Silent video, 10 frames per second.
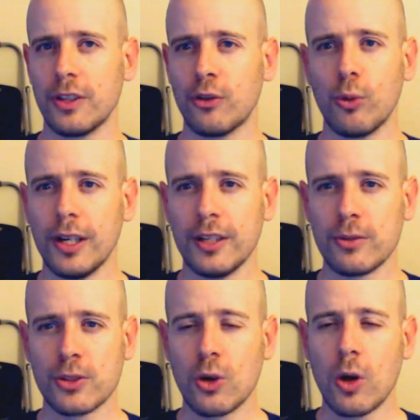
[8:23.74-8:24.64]
the 20
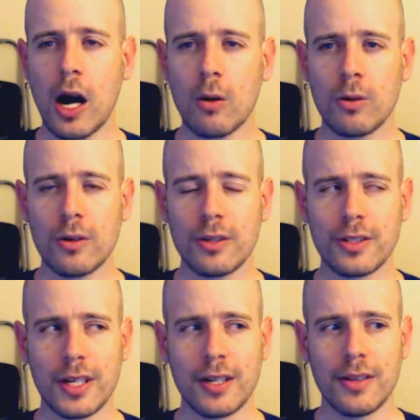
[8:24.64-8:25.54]
or so
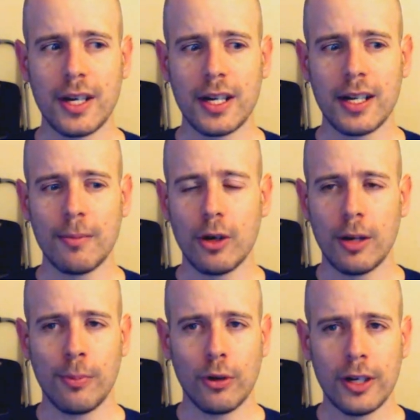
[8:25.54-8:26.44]
hours and then I'm going
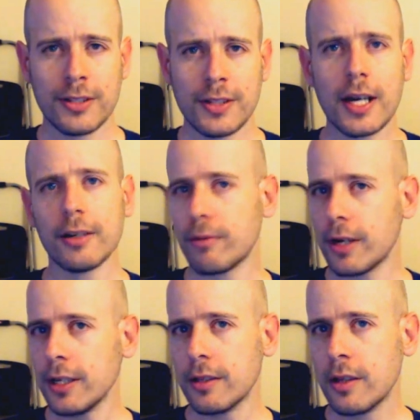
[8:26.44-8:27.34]
to put it aside,
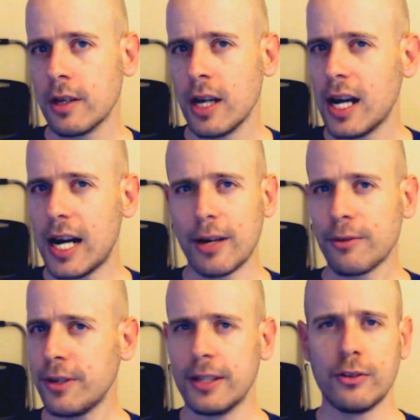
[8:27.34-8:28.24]
right? I
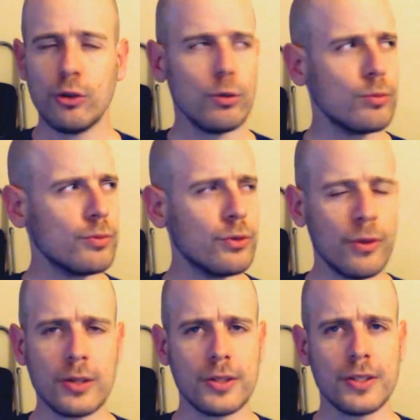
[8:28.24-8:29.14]
don't think Doom
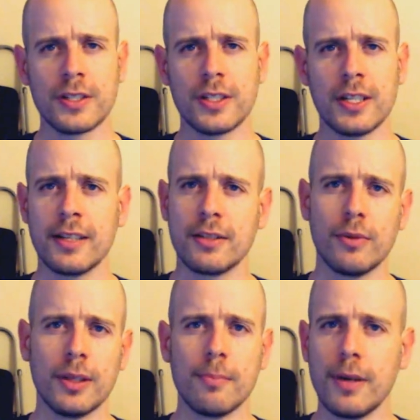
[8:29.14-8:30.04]
2016 has a
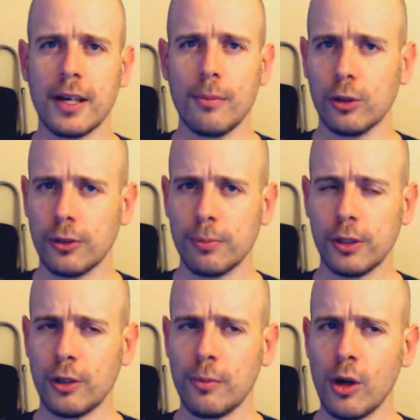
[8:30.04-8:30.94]
really big
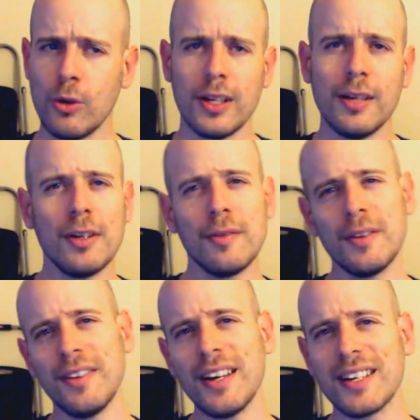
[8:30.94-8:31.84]
multiplayer mode, and even if
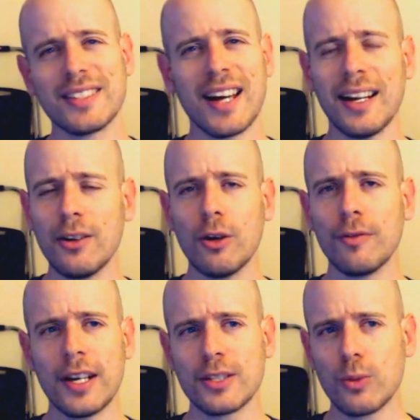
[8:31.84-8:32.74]
it does, I don't know
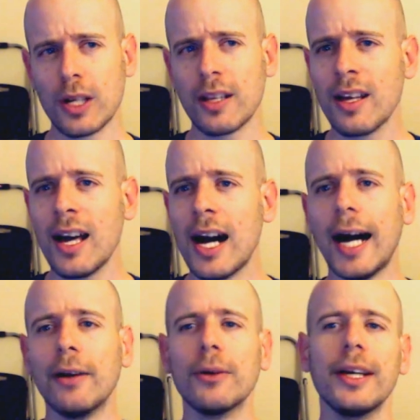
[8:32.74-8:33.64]
if that's what,
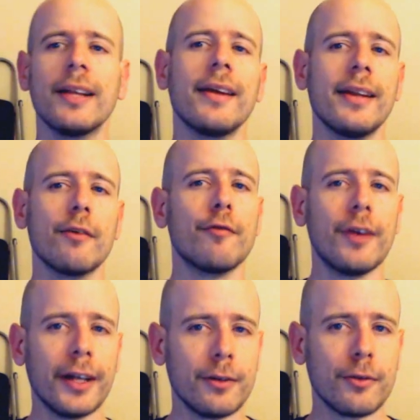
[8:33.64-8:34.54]
I don't get enough
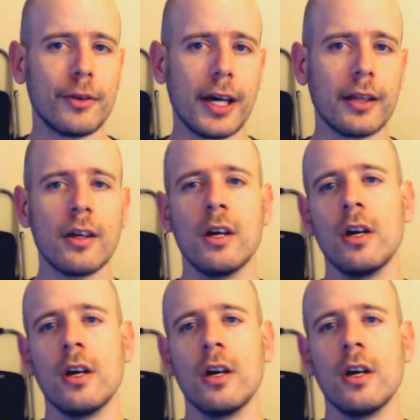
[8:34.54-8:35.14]
value for that.